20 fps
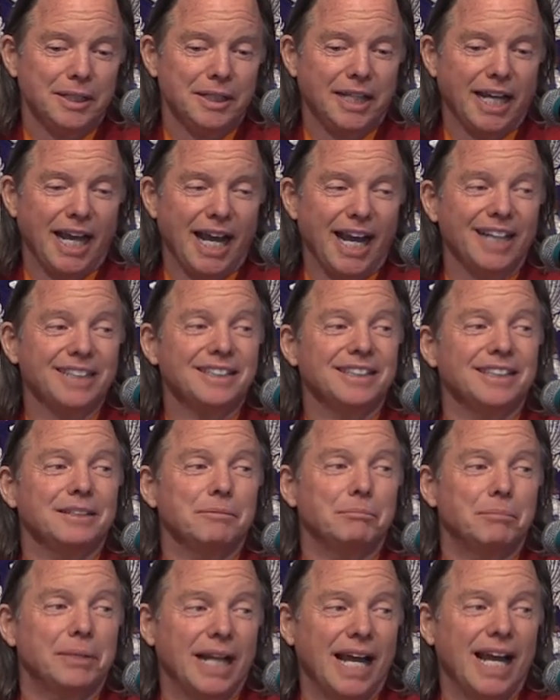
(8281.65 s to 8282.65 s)

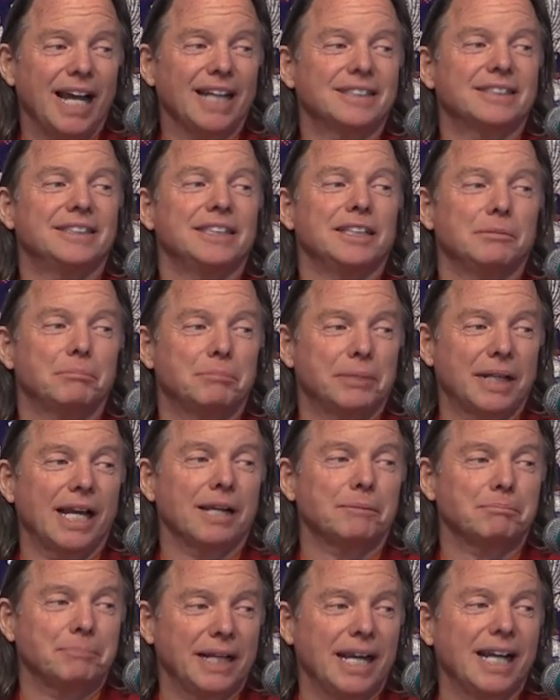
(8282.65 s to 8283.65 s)
Black, black, then
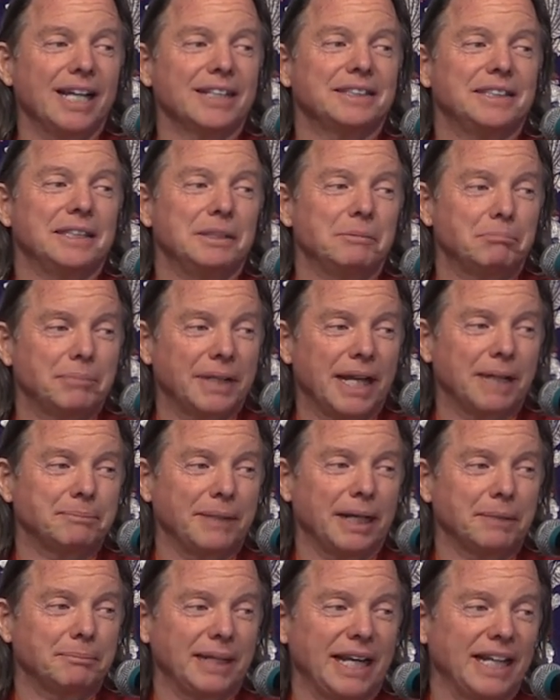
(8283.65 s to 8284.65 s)
black, black, then black,
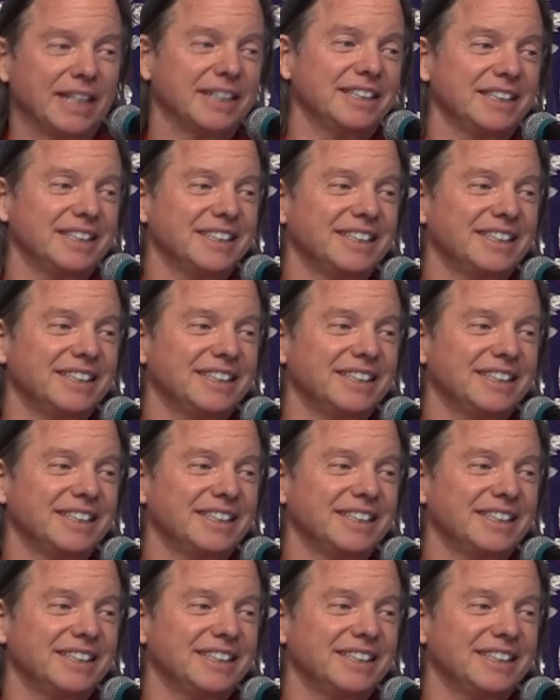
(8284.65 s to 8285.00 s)
black, black.